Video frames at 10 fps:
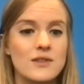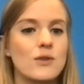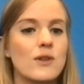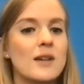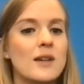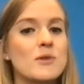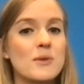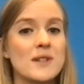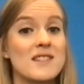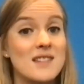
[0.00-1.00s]
not able to
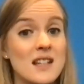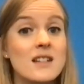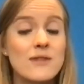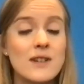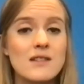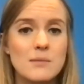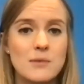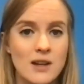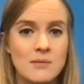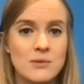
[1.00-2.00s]
extend a visa,
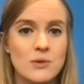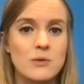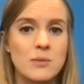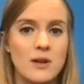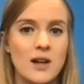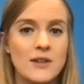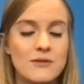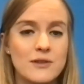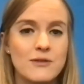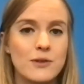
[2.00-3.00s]
but you're able to
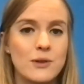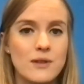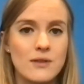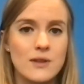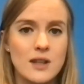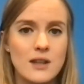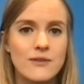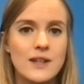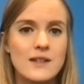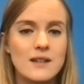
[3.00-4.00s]
apply for a further 3-year
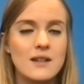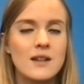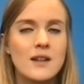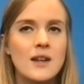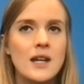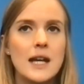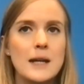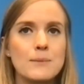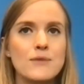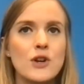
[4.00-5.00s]
visa.
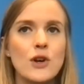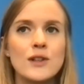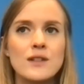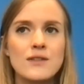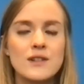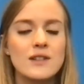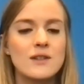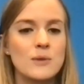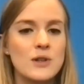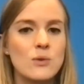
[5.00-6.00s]
The only thing
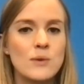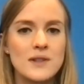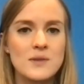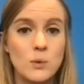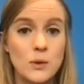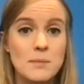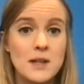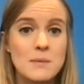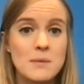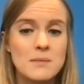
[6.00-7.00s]
that we always warn
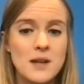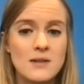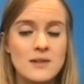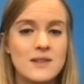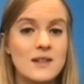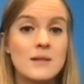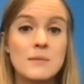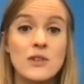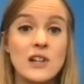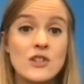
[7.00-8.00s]
people about is that
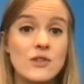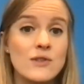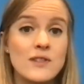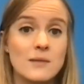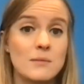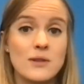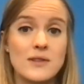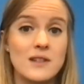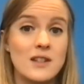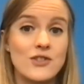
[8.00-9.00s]
Immigration New Zealand
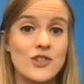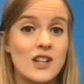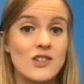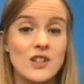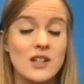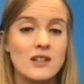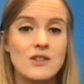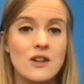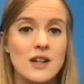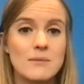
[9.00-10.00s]
policy can change at any
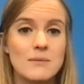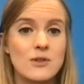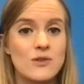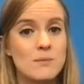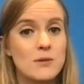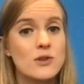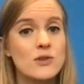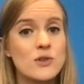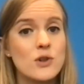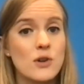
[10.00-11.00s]
time. So just
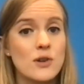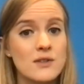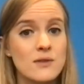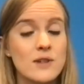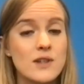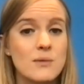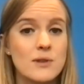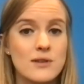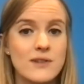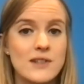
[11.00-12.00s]
because you got a 3-year
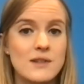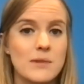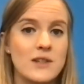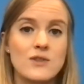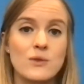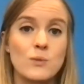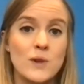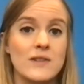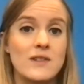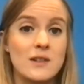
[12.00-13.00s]
work visa based on
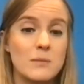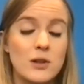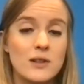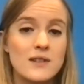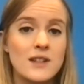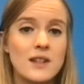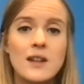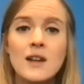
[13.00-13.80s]
one set of policy